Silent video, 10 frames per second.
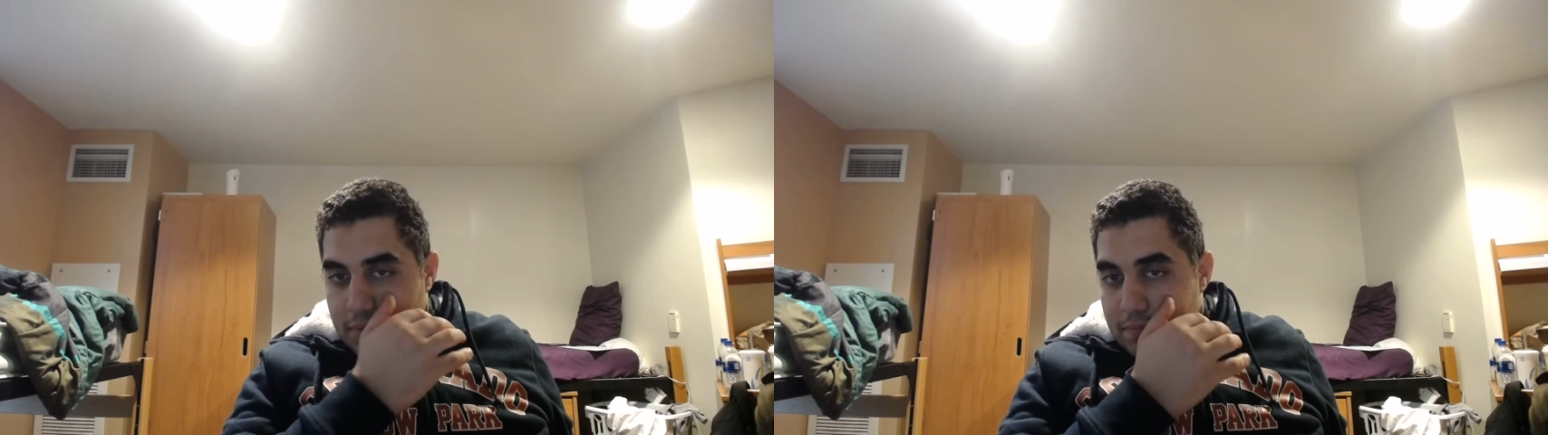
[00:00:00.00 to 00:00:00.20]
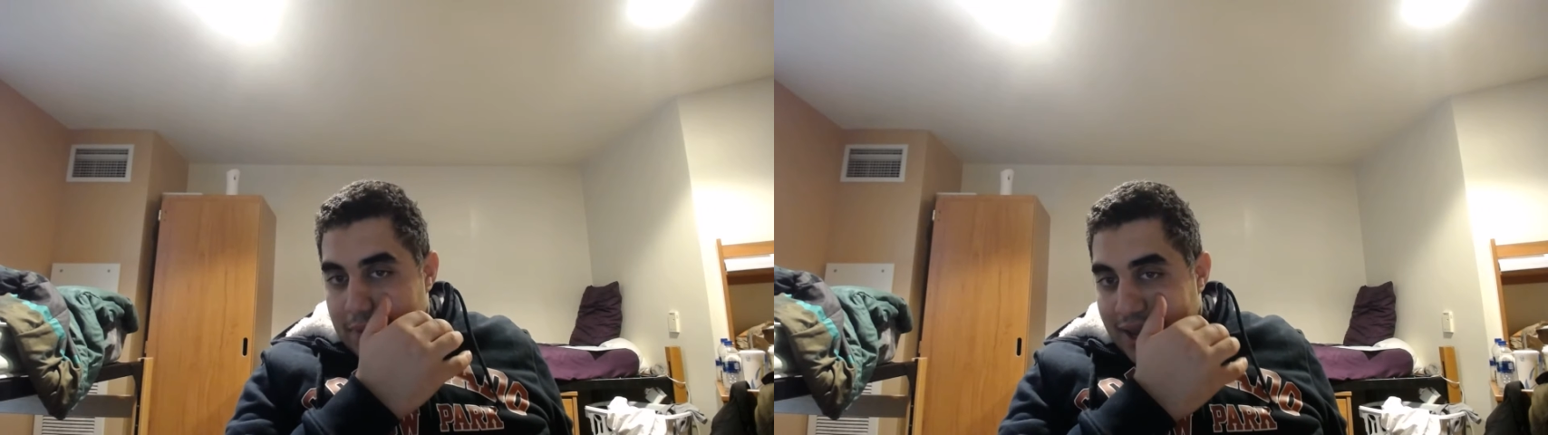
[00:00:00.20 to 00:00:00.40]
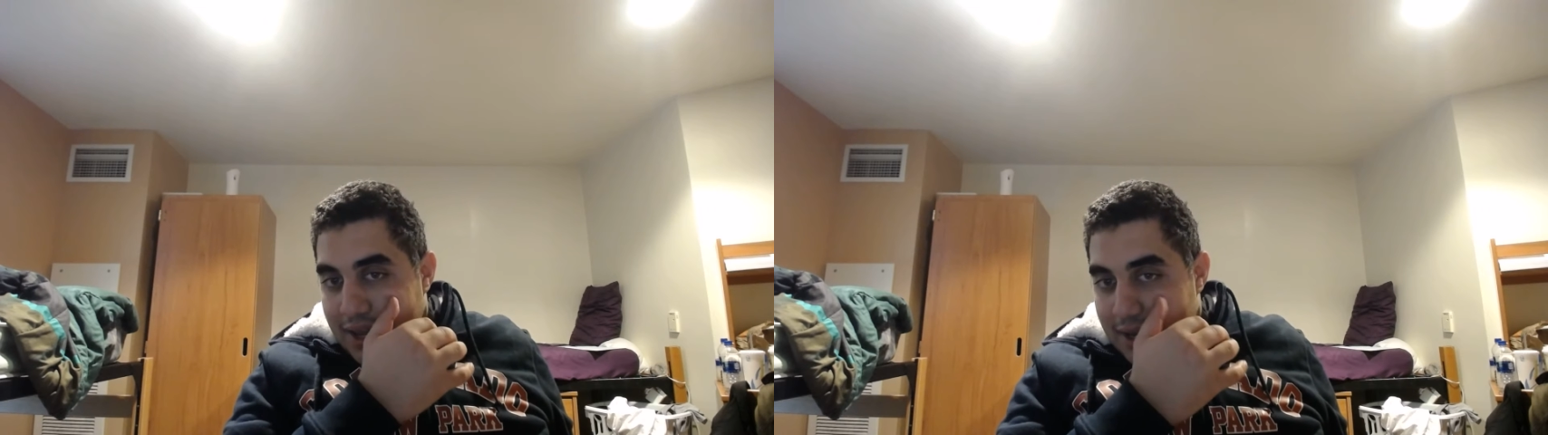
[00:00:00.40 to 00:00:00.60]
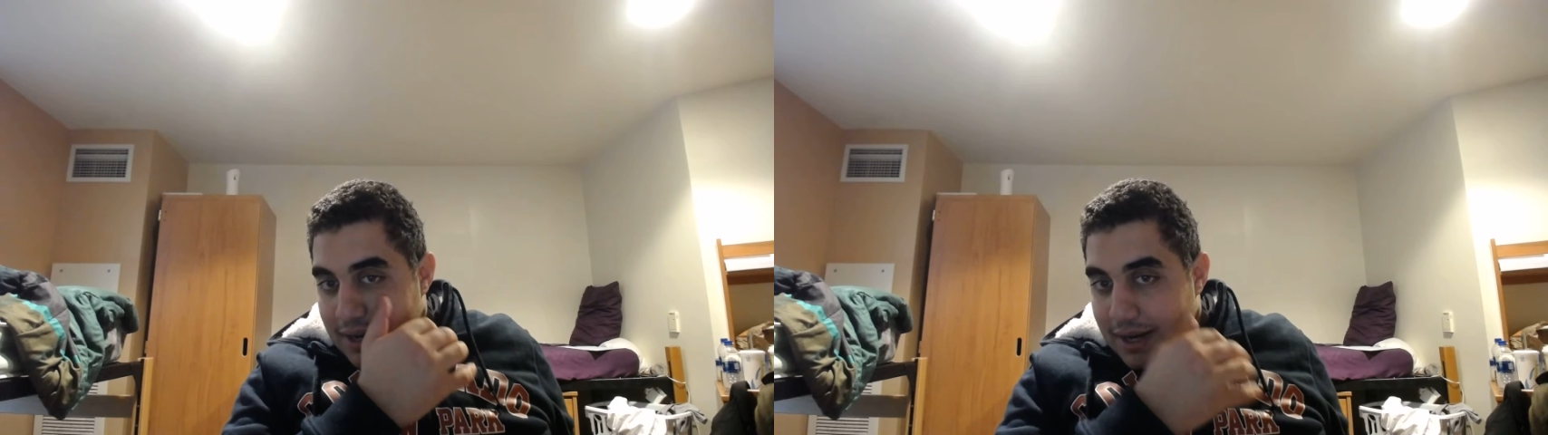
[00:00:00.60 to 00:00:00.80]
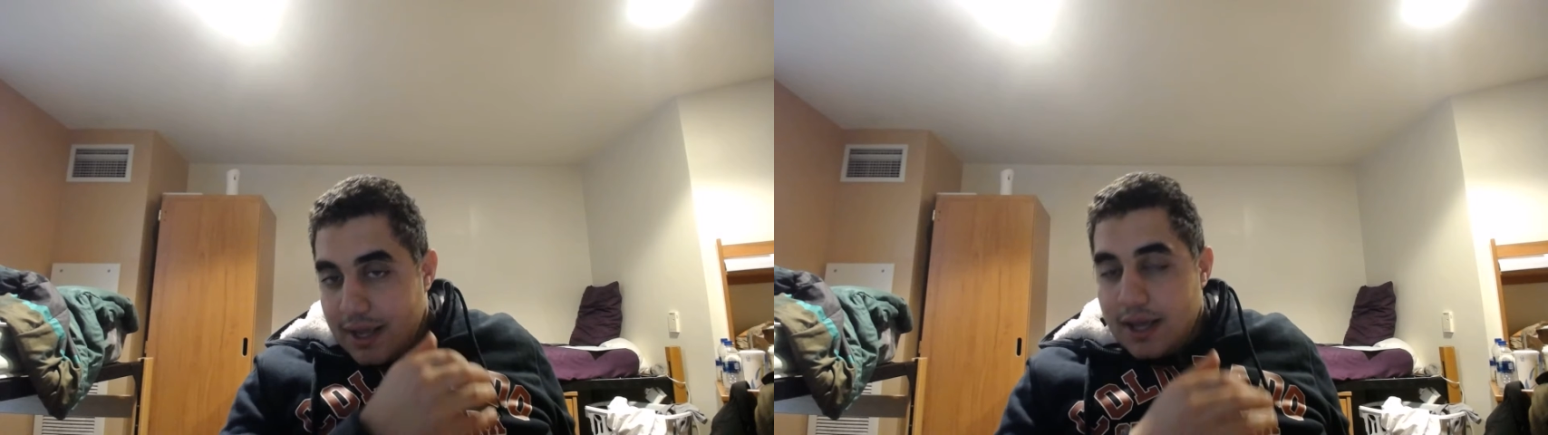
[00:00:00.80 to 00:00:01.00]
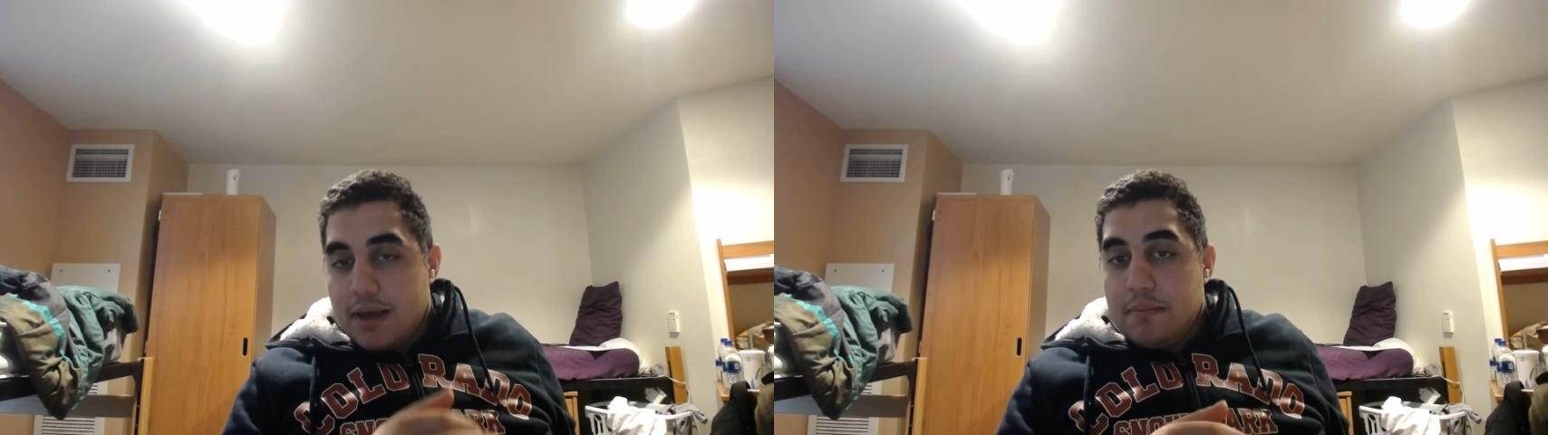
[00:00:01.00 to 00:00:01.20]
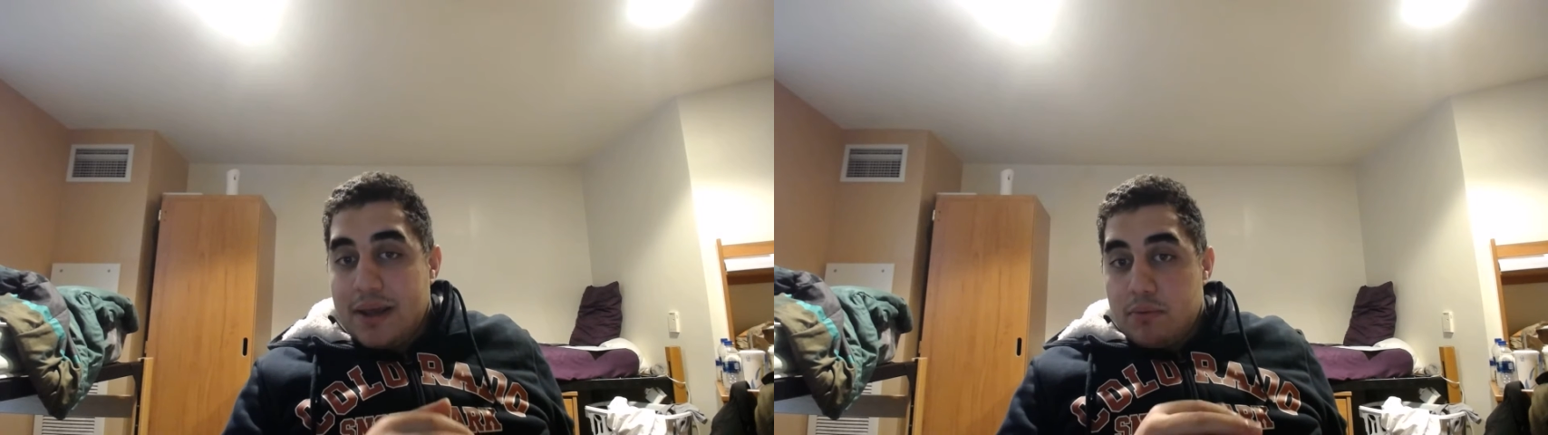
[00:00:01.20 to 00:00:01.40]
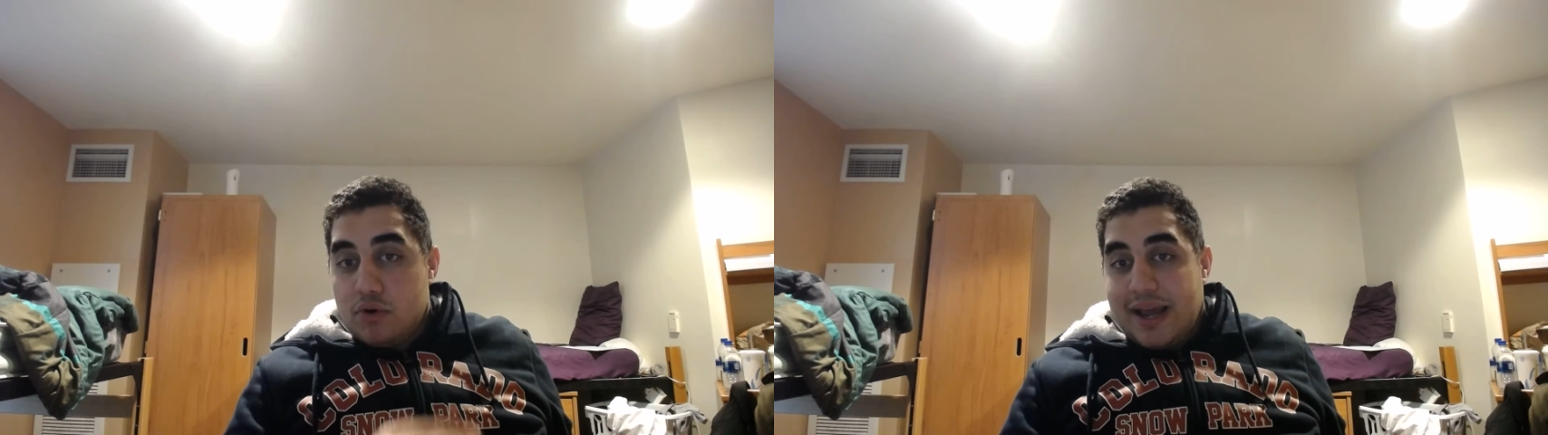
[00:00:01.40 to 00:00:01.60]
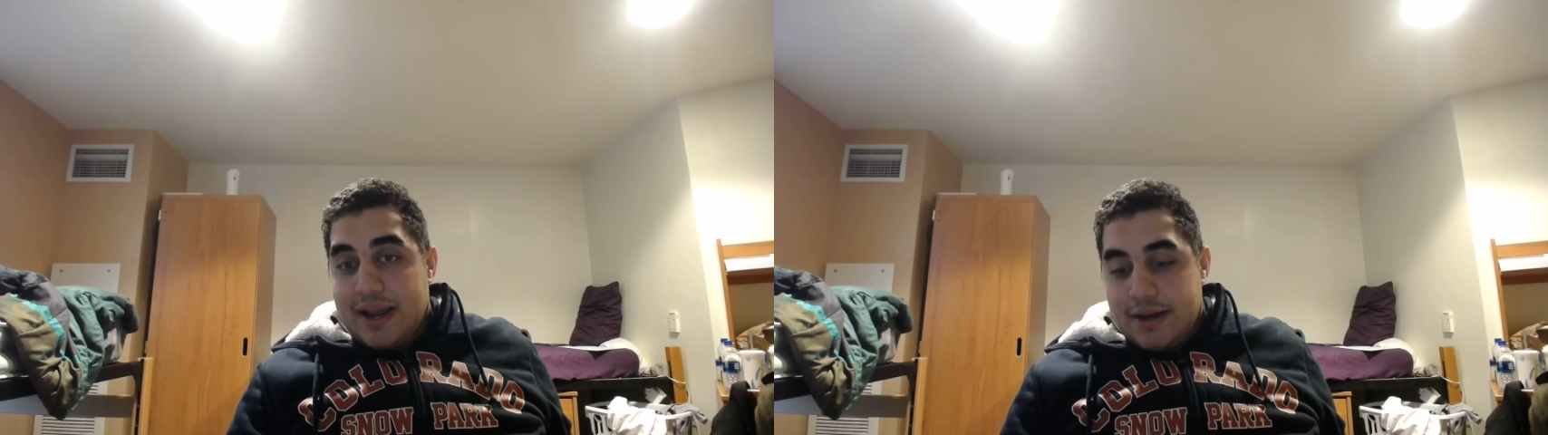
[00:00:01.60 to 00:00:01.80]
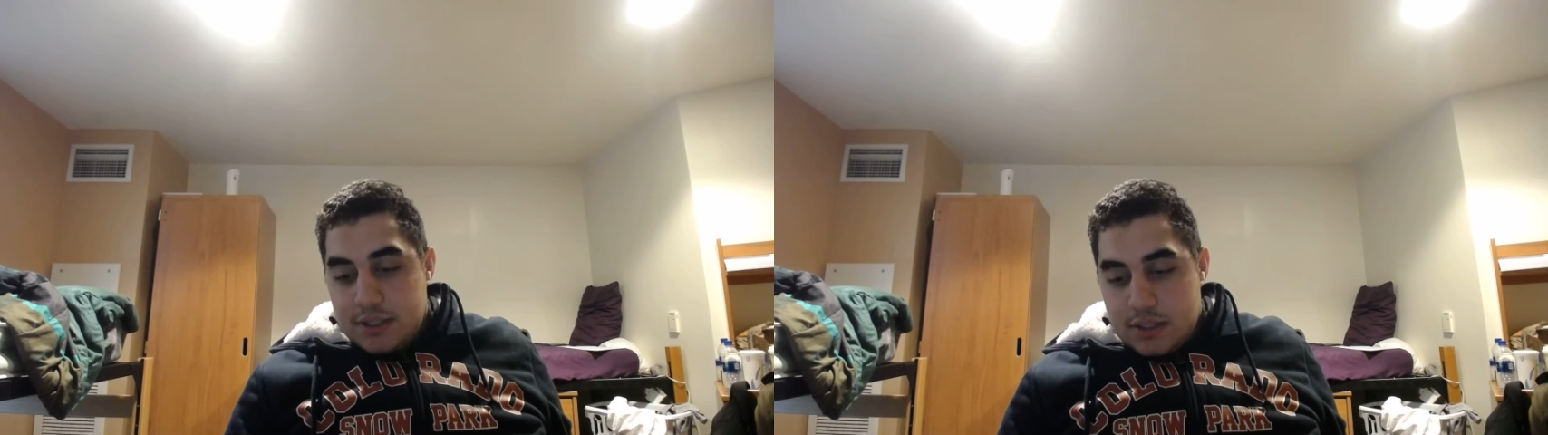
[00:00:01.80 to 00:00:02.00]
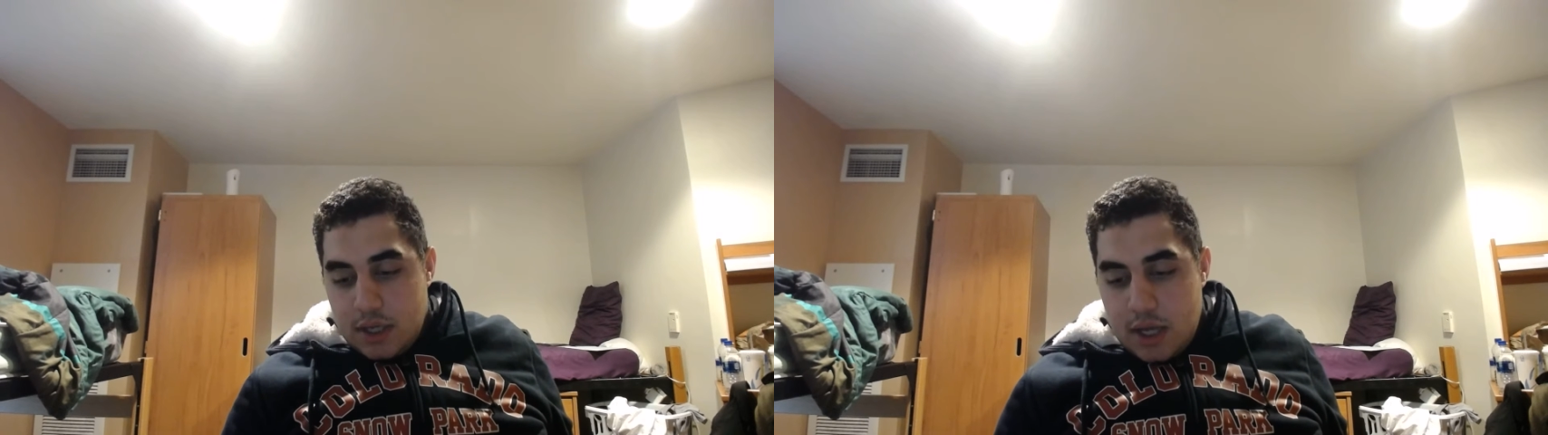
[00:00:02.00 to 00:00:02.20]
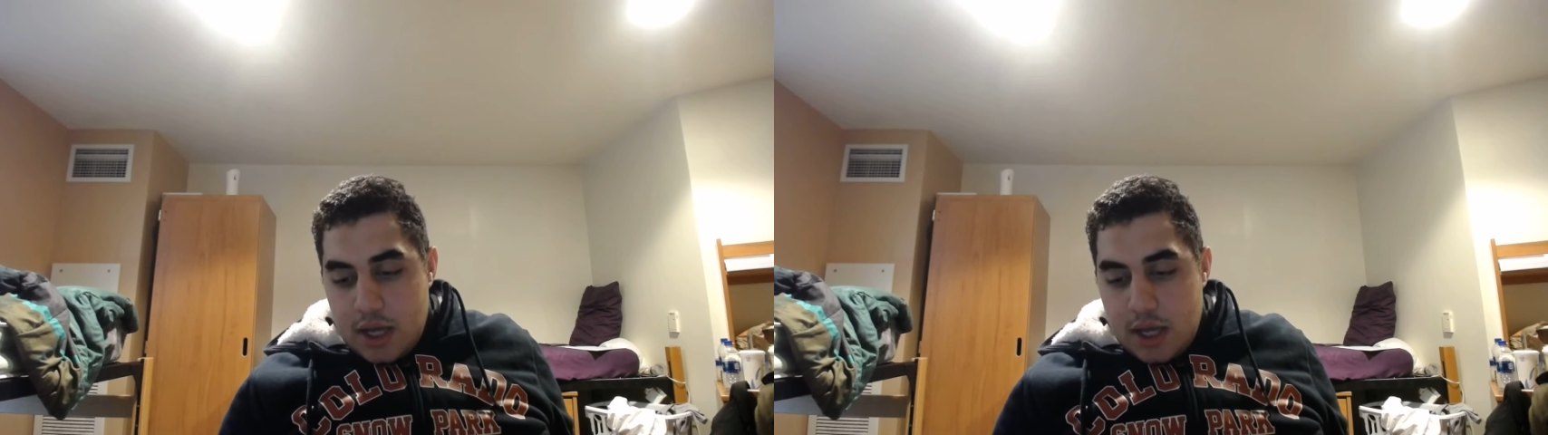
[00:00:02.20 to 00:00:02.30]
main protagonist.